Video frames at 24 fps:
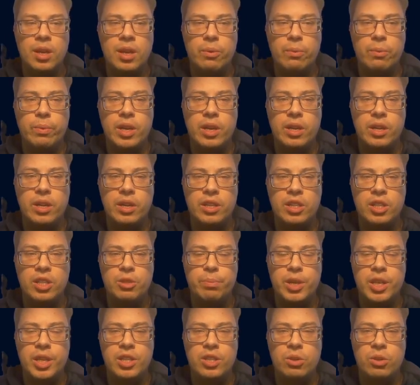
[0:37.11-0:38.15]
where each
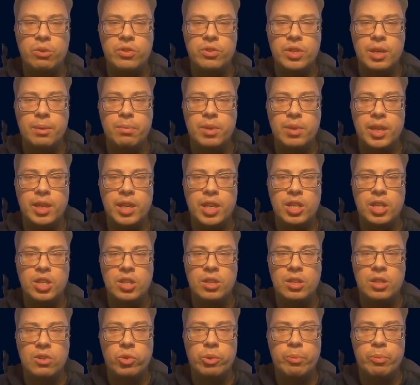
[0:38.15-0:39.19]
page of the
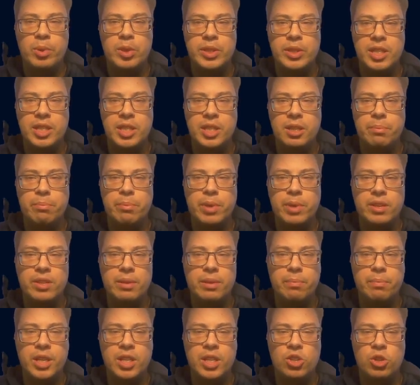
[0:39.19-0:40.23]
application represented by the
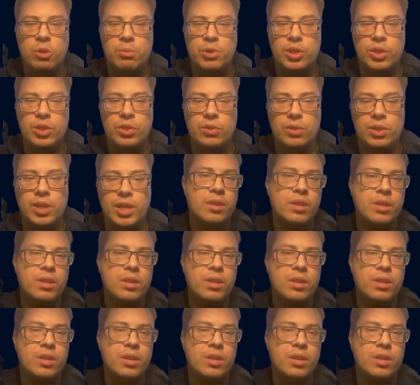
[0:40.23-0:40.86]
page object class.